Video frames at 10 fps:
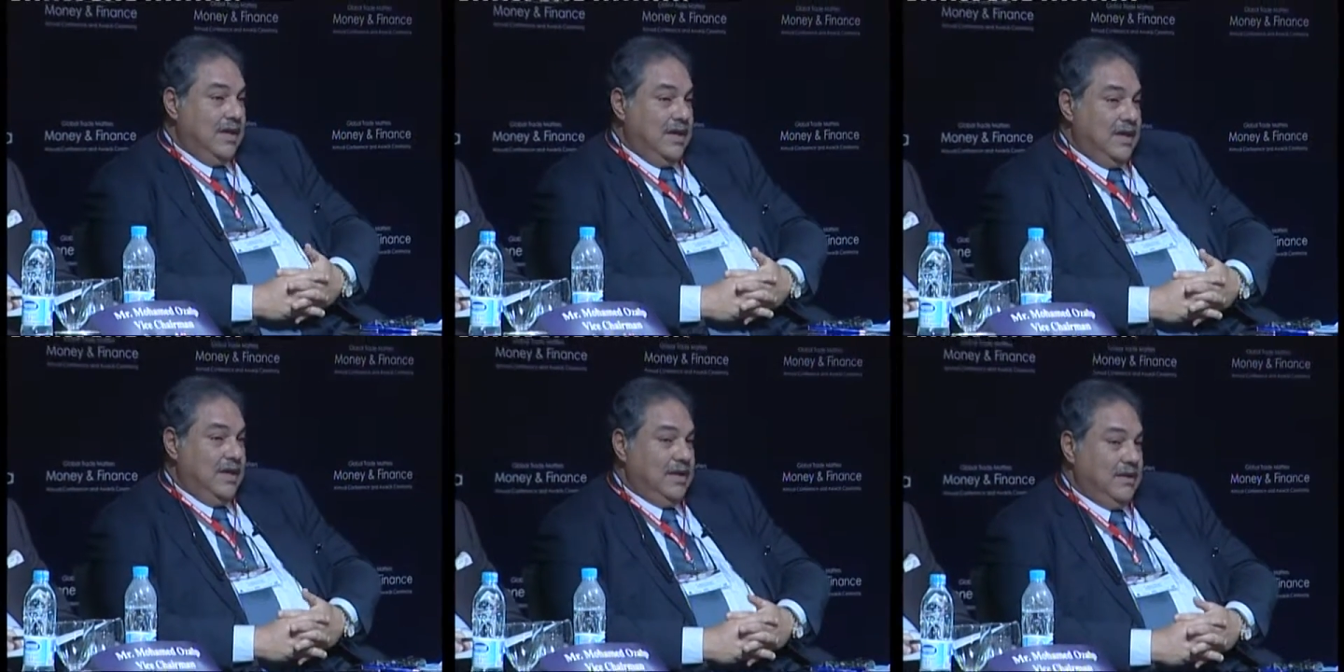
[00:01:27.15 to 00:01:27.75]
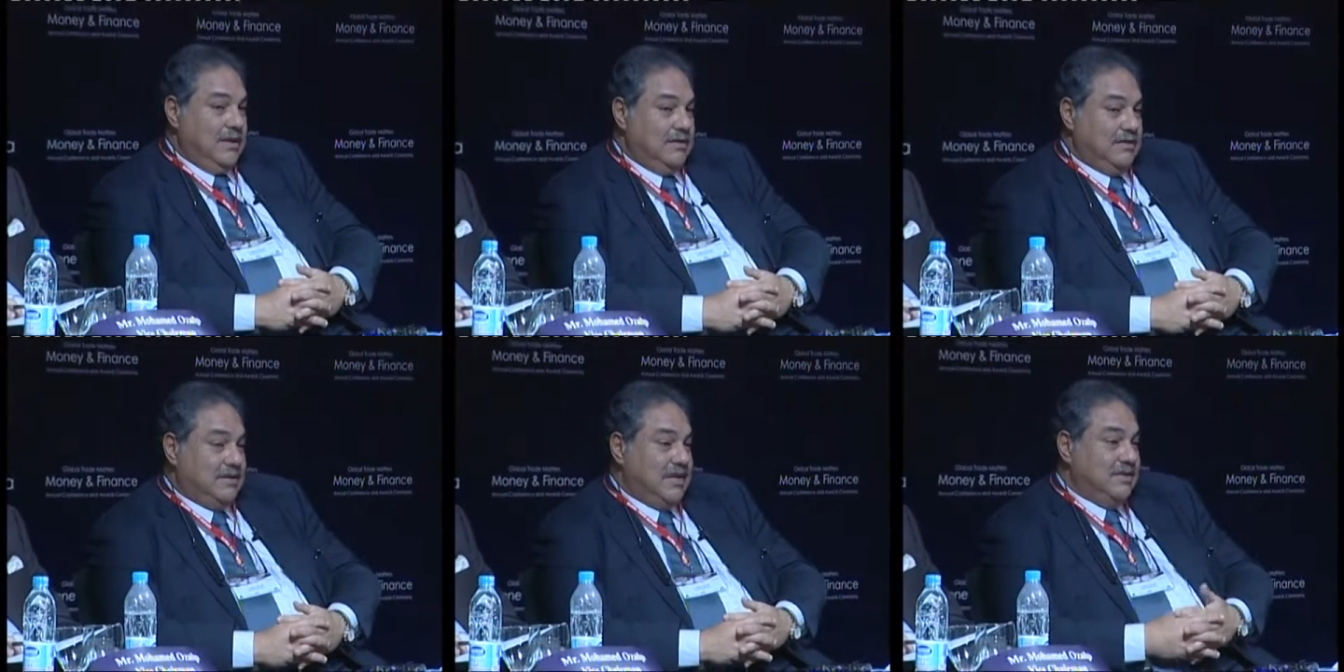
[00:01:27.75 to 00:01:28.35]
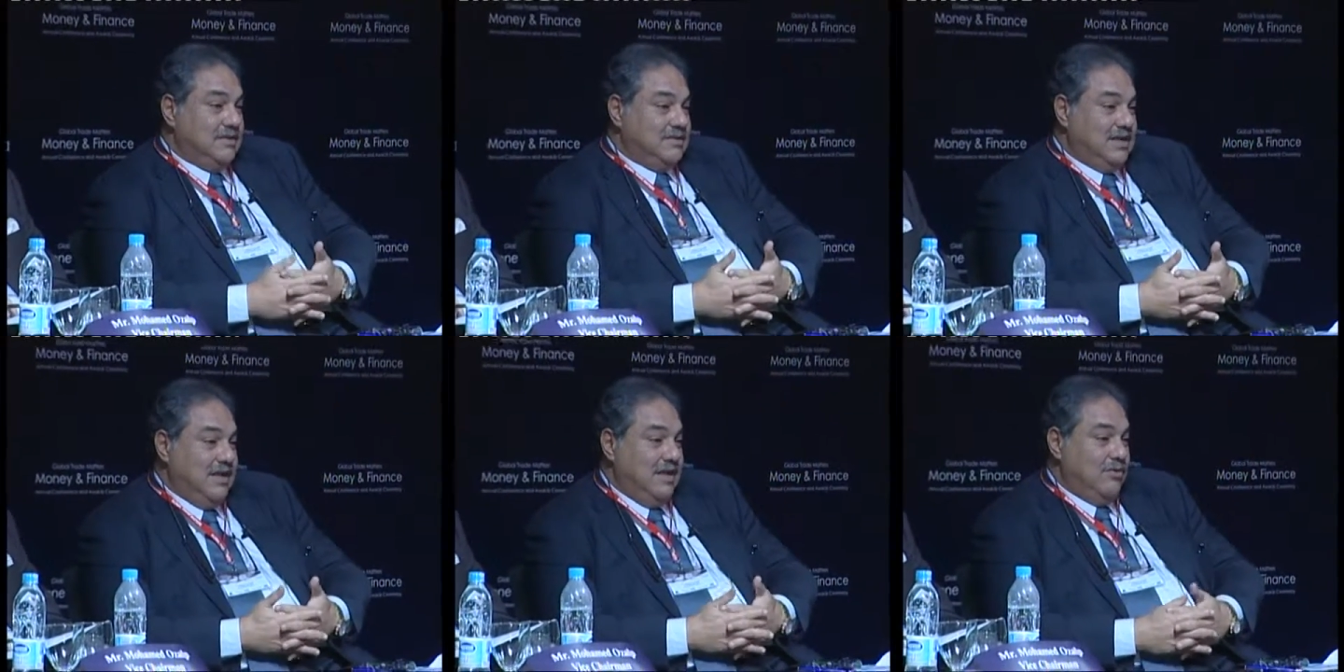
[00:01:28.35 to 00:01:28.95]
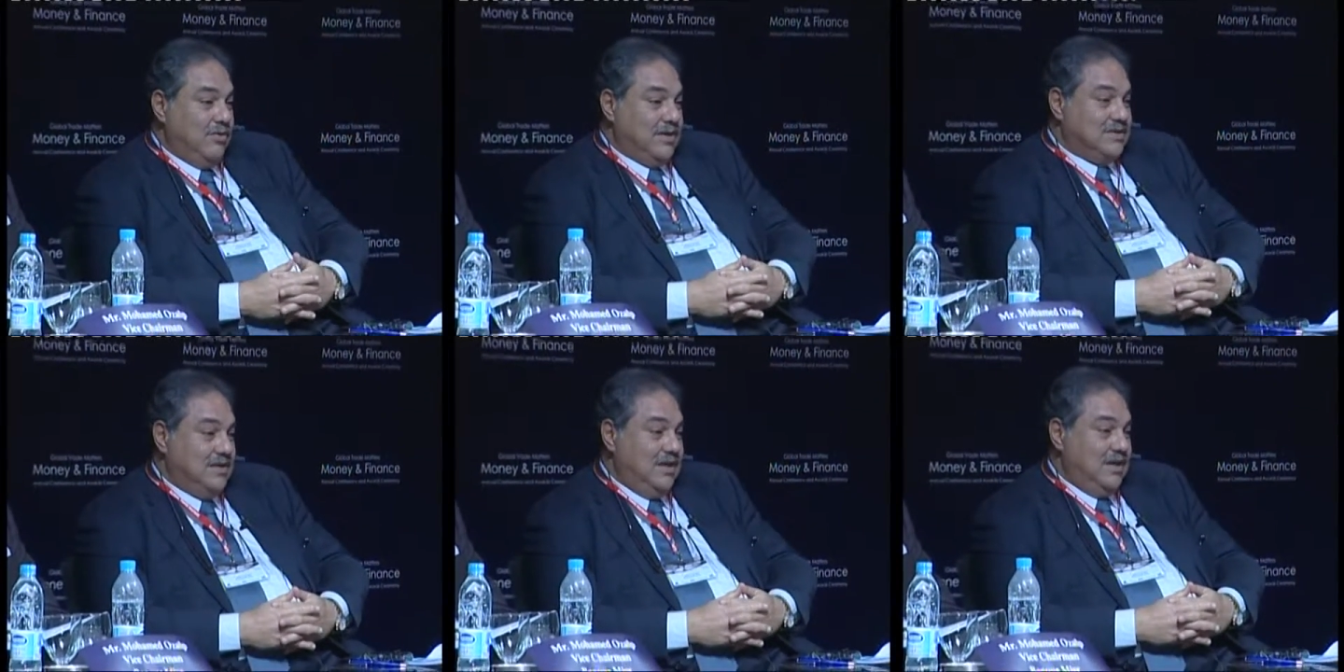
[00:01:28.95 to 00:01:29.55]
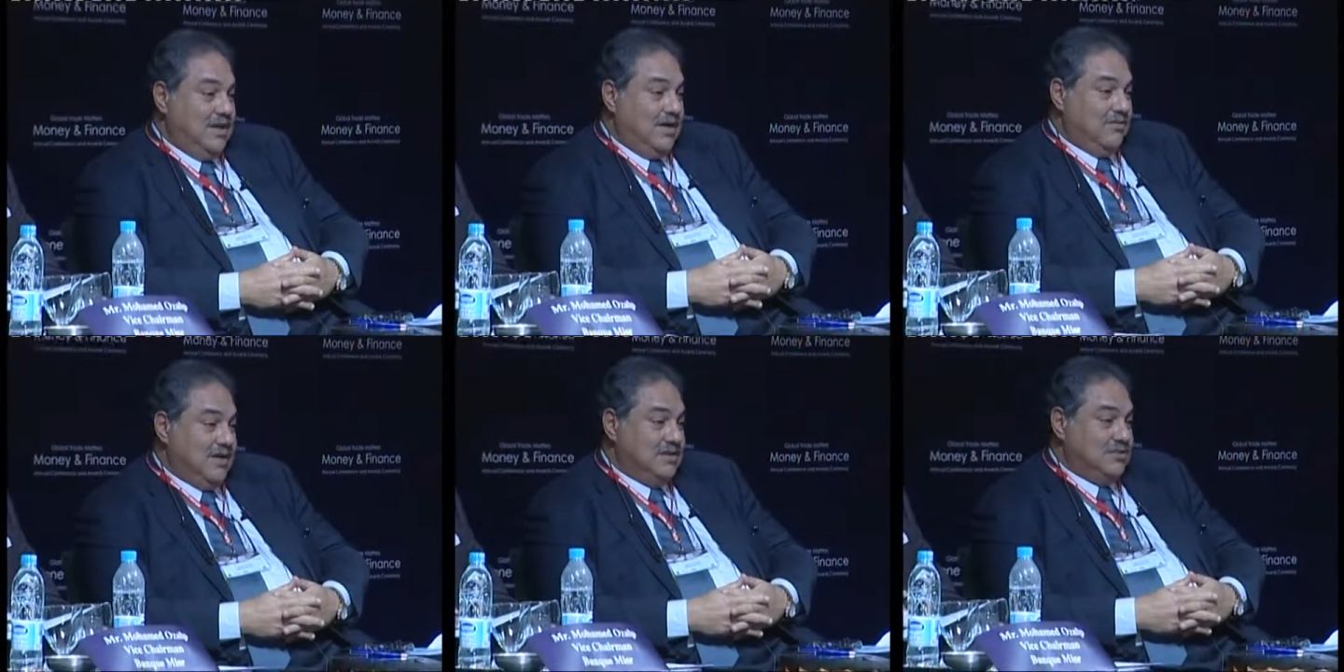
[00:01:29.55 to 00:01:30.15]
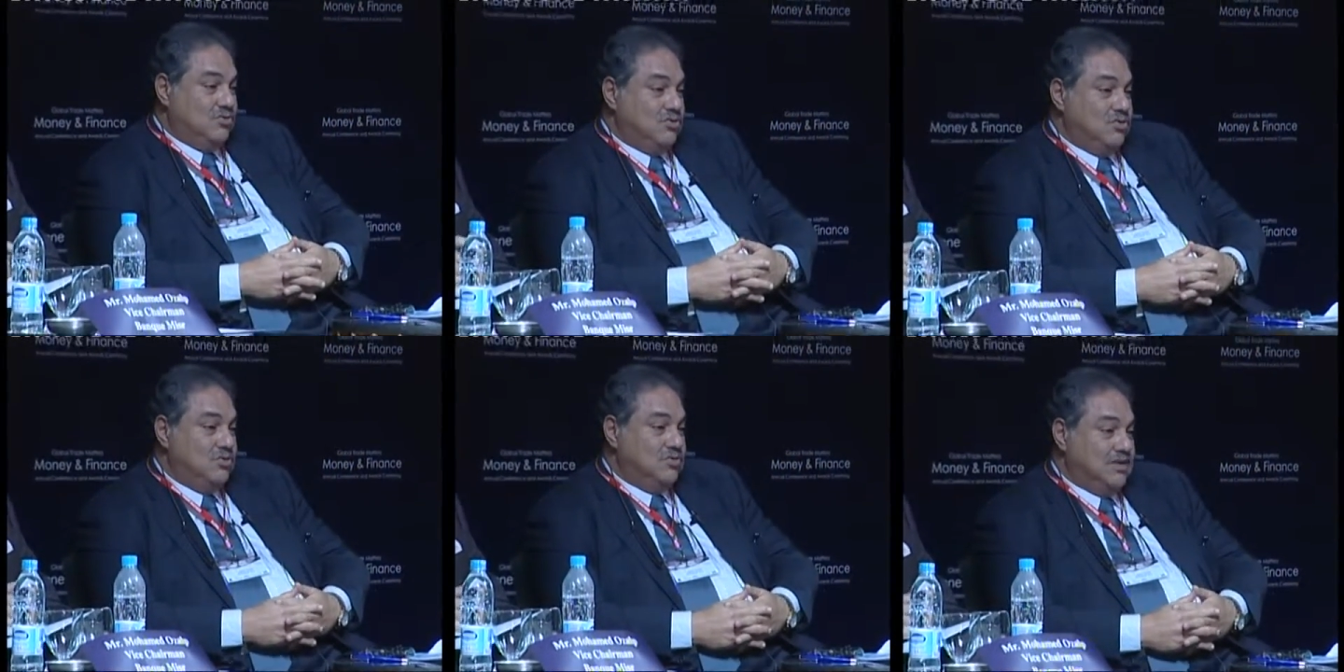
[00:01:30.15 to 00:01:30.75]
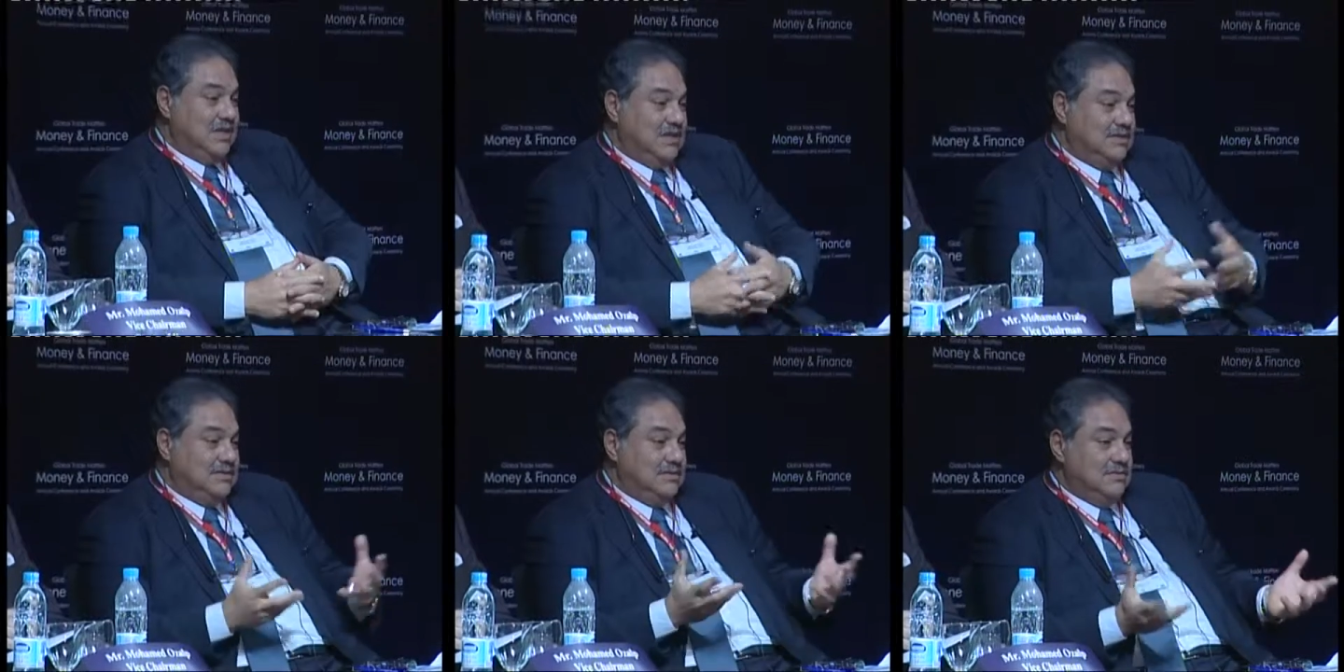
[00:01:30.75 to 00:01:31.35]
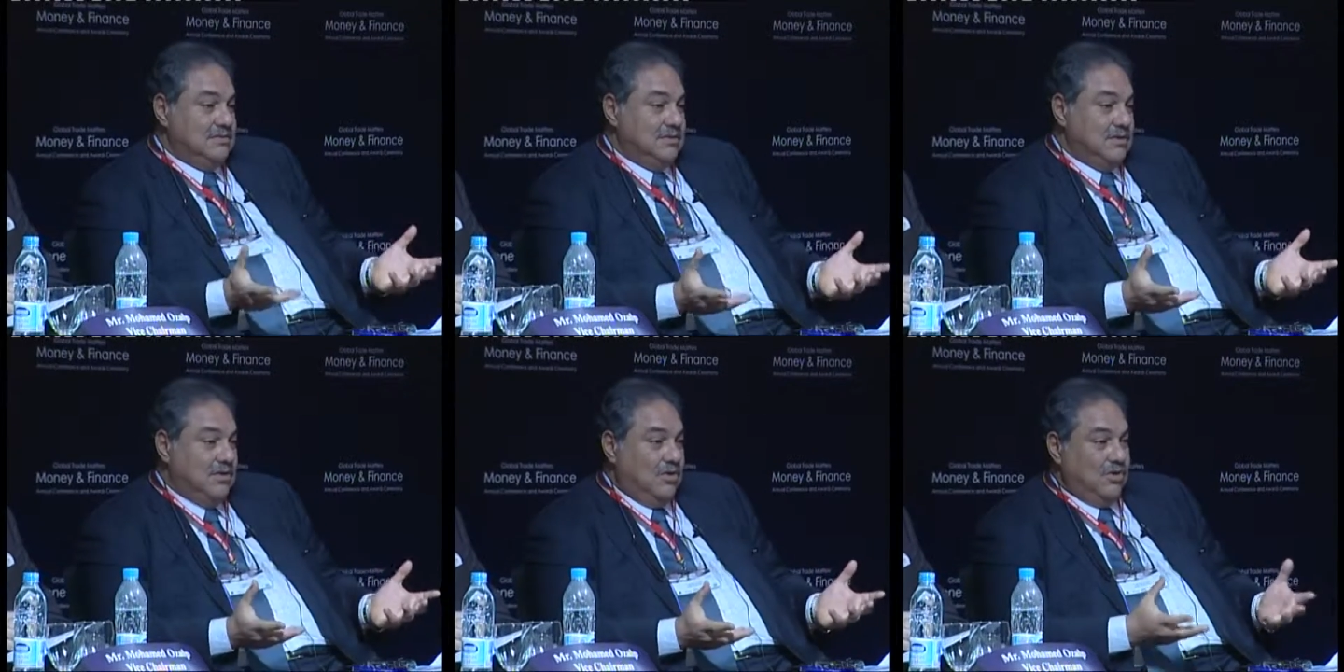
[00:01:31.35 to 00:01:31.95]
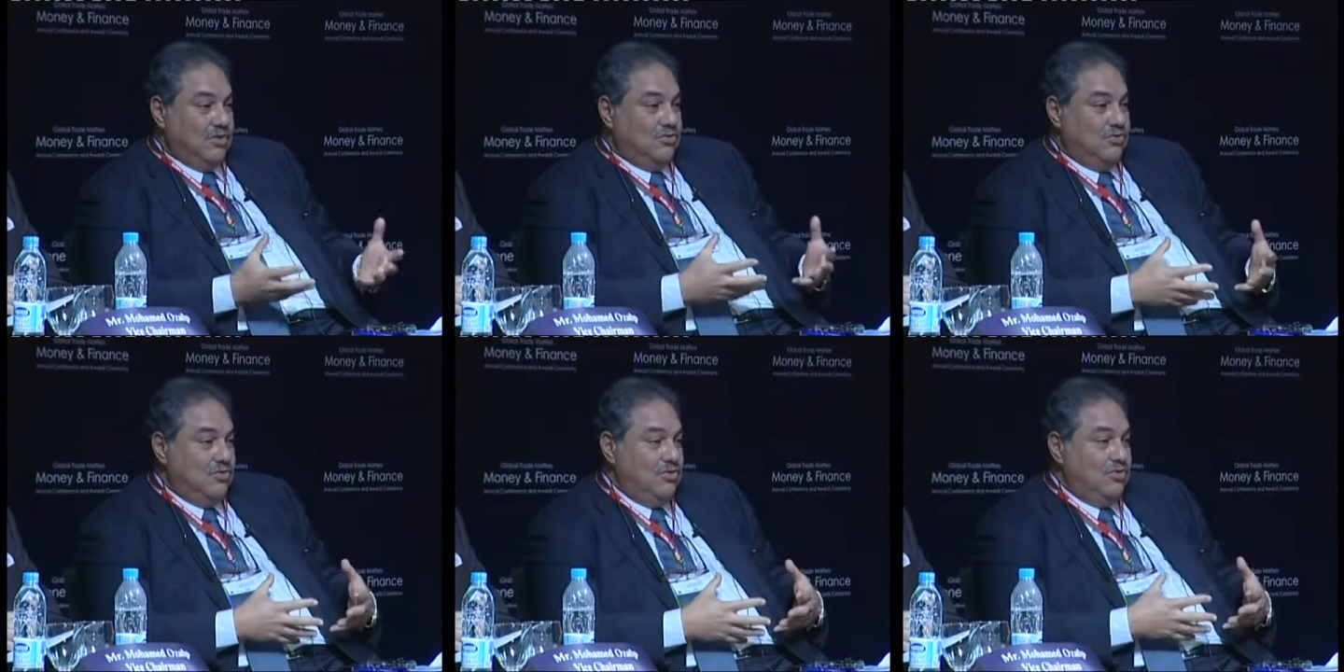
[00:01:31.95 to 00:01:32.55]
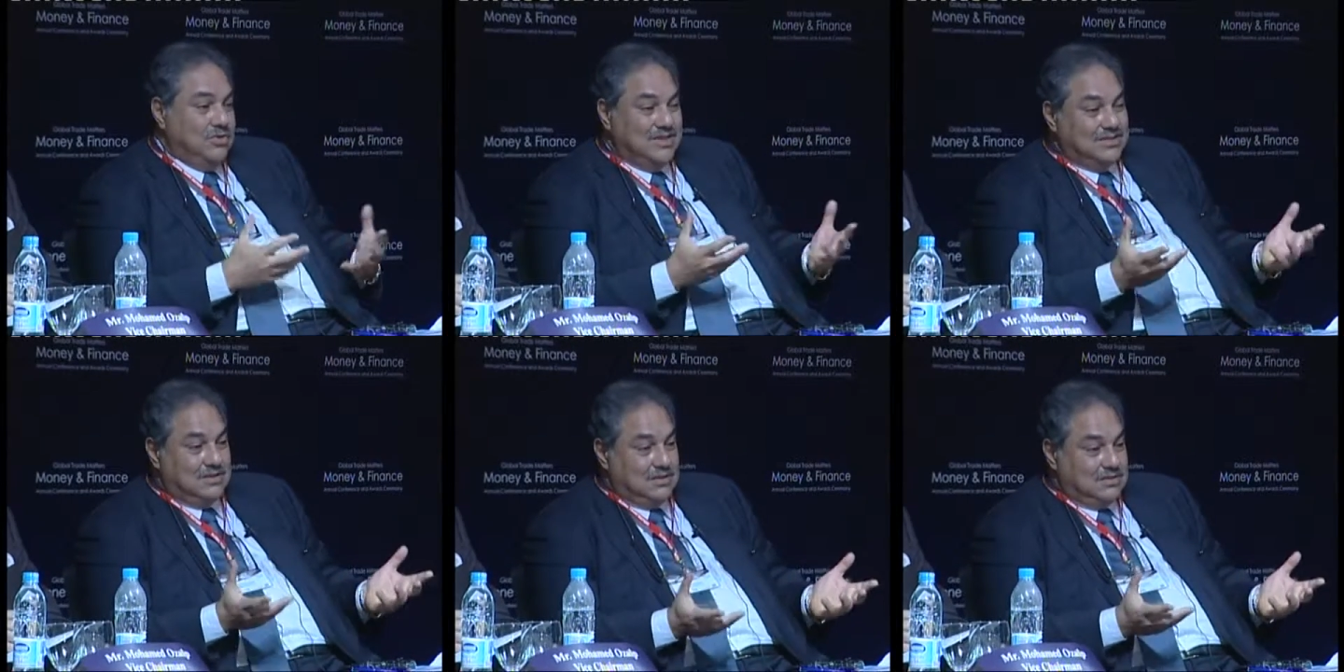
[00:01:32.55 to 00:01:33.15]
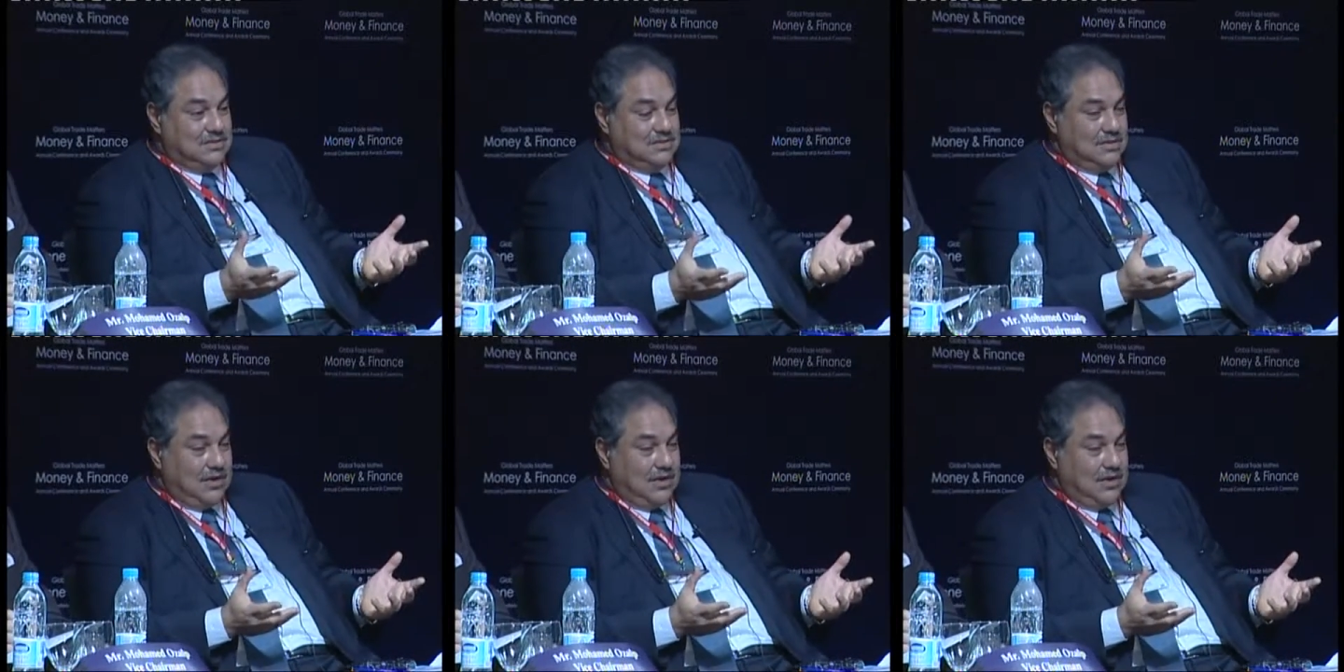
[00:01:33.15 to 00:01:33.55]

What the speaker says: And the tendency now, we are seeing now there is 2 new cities or 2 new districts.